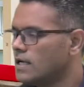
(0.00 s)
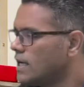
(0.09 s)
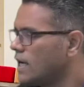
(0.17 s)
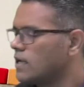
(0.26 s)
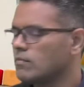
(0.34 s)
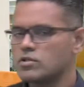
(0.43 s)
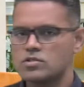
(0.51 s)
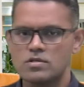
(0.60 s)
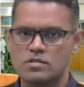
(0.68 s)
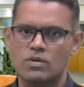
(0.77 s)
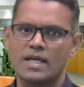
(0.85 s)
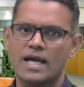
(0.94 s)
And number two
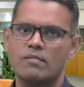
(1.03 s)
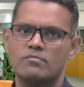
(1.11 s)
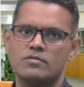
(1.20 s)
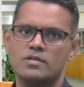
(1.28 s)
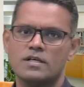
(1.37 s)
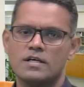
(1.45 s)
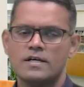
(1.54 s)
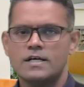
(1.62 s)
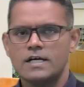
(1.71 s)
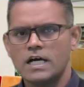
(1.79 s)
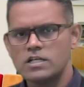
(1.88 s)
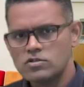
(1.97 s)
is vocabulary. And